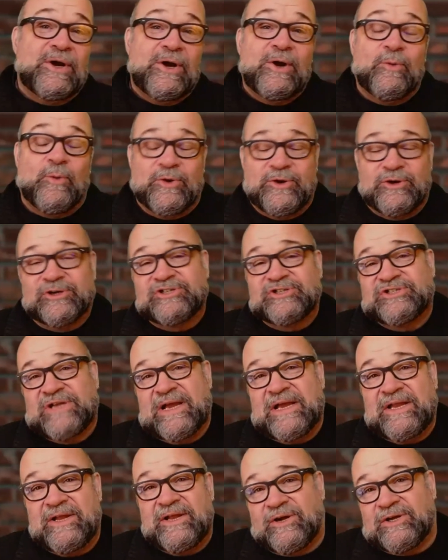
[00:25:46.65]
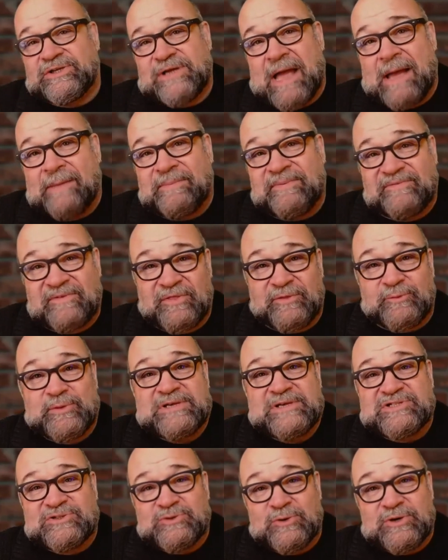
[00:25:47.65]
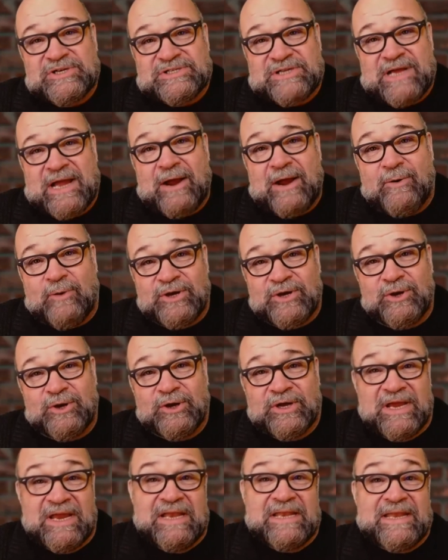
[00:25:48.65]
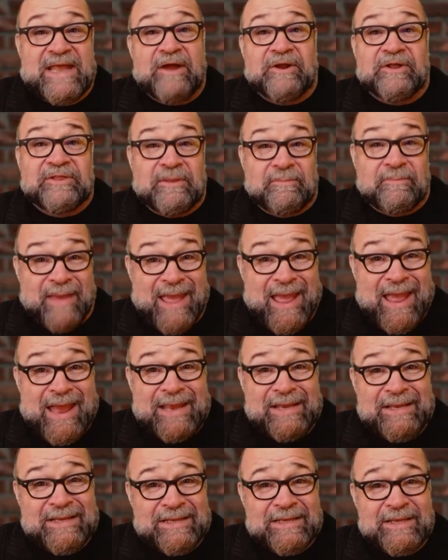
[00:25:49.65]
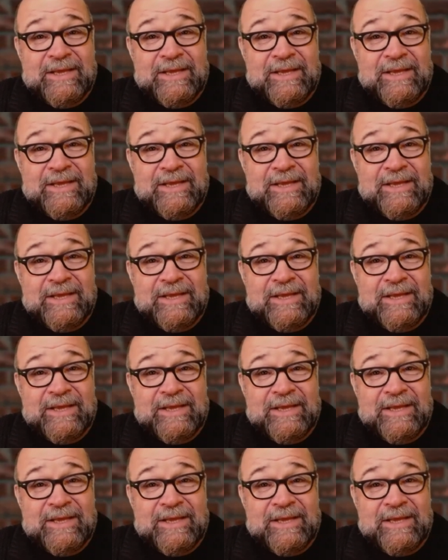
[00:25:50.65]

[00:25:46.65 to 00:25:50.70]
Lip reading: when you're standing on top of a 3-story tower and you're looking down at the pad,